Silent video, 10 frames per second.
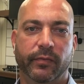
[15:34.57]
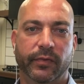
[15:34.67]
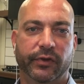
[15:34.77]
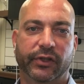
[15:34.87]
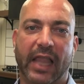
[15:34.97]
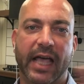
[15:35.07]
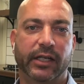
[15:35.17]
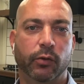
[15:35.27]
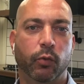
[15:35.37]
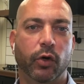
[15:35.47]

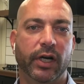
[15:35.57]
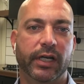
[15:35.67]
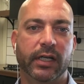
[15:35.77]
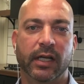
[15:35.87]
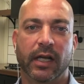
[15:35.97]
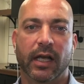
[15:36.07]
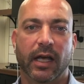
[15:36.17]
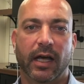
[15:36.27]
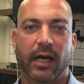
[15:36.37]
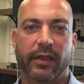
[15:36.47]
slatted wood
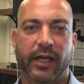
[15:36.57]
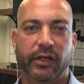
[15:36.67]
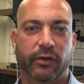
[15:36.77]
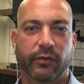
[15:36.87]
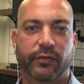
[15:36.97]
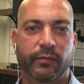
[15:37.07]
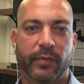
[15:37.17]
that you've